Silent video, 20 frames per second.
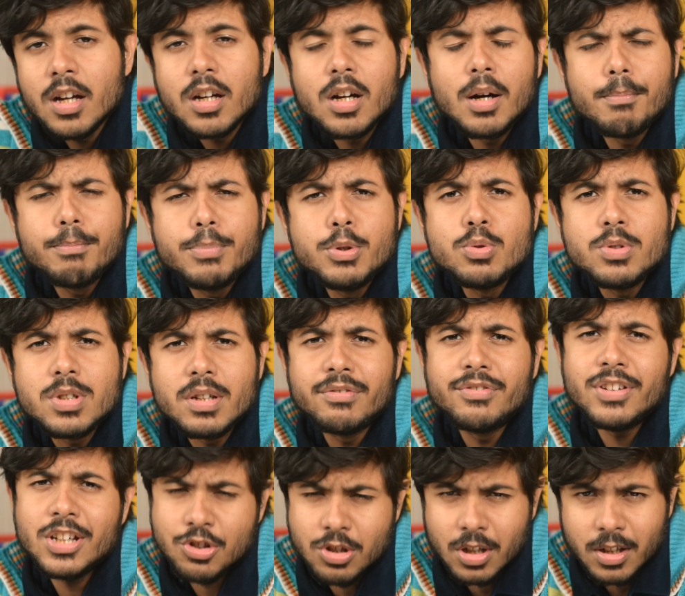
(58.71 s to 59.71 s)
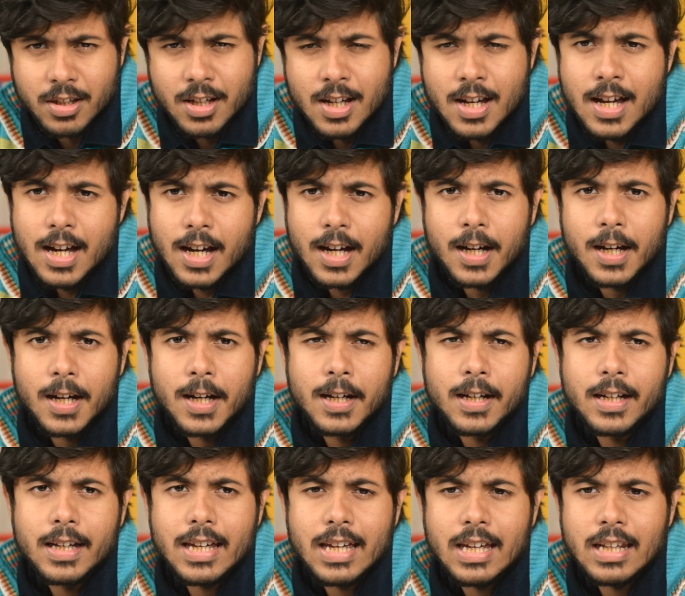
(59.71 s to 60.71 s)
computer vision
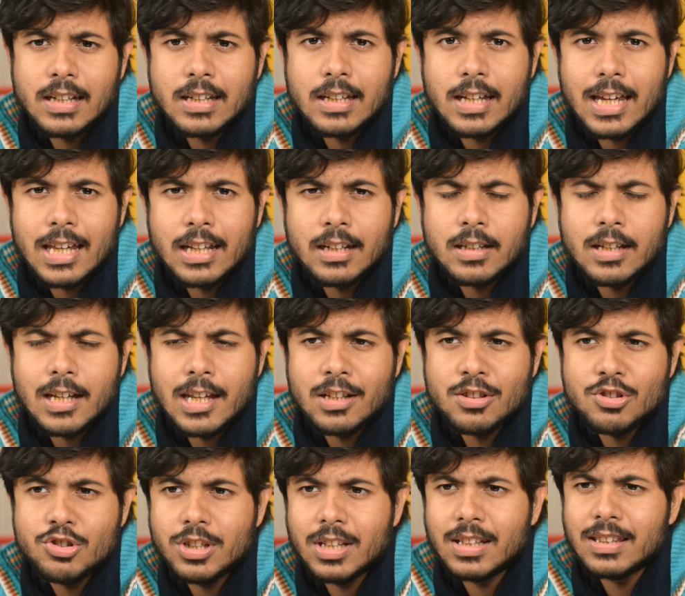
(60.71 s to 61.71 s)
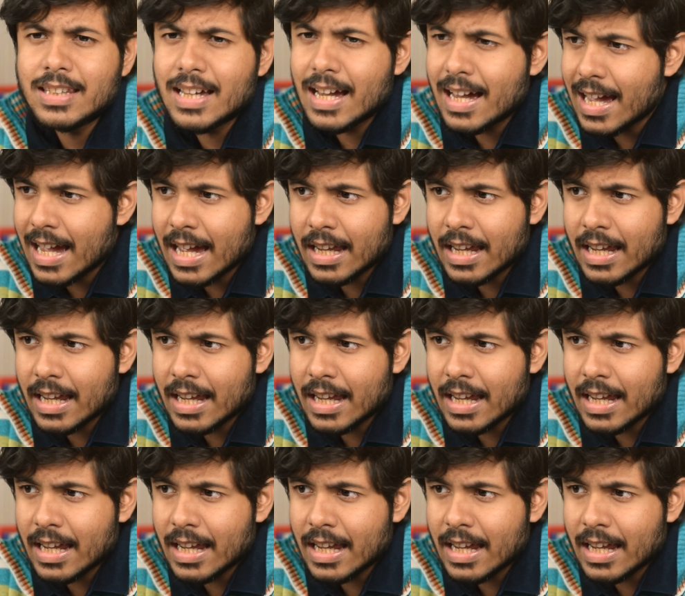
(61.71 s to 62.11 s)
in Cheenta,